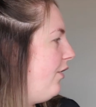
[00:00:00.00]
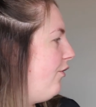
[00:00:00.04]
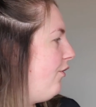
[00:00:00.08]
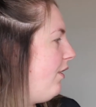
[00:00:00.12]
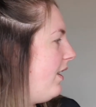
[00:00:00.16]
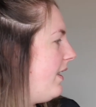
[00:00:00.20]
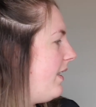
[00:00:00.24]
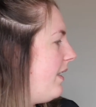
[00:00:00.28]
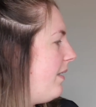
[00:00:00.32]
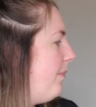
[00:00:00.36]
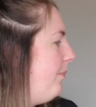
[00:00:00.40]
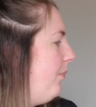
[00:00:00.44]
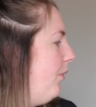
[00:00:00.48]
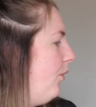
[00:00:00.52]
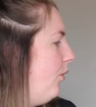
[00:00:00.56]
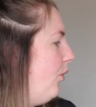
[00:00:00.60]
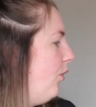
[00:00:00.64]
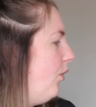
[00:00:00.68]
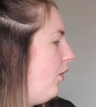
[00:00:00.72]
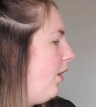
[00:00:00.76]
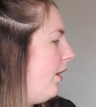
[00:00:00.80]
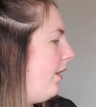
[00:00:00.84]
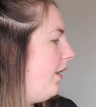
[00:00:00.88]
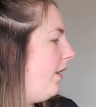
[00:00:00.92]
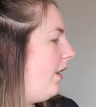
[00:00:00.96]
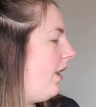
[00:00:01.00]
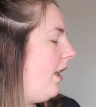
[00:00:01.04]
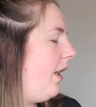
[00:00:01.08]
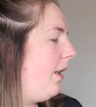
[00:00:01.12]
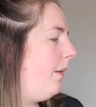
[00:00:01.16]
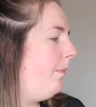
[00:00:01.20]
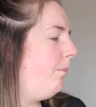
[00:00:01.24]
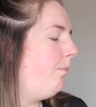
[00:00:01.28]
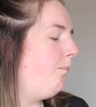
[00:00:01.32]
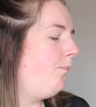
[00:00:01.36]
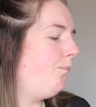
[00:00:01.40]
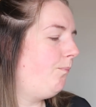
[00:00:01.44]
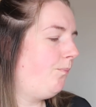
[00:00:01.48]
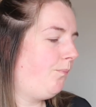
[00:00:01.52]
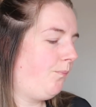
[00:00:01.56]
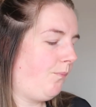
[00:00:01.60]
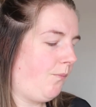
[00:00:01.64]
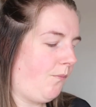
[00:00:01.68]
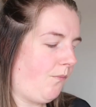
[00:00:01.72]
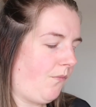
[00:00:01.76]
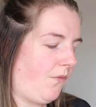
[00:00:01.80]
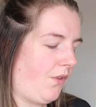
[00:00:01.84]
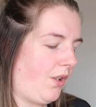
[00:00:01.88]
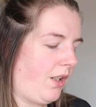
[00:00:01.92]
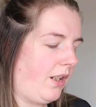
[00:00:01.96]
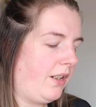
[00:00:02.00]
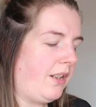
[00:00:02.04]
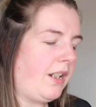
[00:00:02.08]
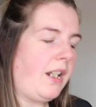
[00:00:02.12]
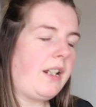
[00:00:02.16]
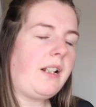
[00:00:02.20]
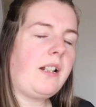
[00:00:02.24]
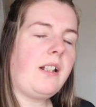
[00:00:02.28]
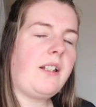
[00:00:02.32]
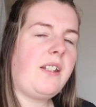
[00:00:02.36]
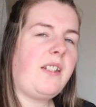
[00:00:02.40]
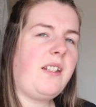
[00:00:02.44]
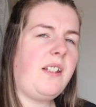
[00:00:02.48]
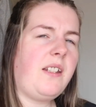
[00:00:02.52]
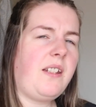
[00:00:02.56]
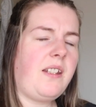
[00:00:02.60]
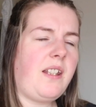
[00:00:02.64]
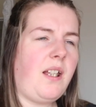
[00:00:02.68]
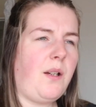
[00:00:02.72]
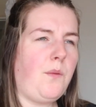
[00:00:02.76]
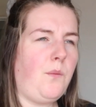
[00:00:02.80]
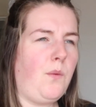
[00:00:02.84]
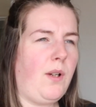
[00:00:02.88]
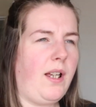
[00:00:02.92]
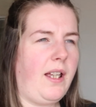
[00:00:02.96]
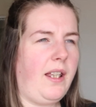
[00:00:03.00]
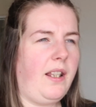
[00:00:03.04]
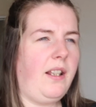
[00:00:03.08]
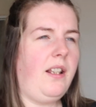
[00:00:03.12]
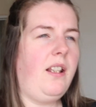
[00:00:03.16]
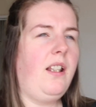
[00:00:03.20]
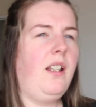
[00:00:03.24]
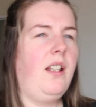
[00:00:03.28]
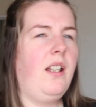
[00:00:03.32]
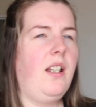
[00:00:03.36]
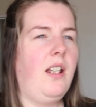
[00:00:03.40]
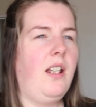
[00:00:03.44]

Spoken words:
transport necklaces that well.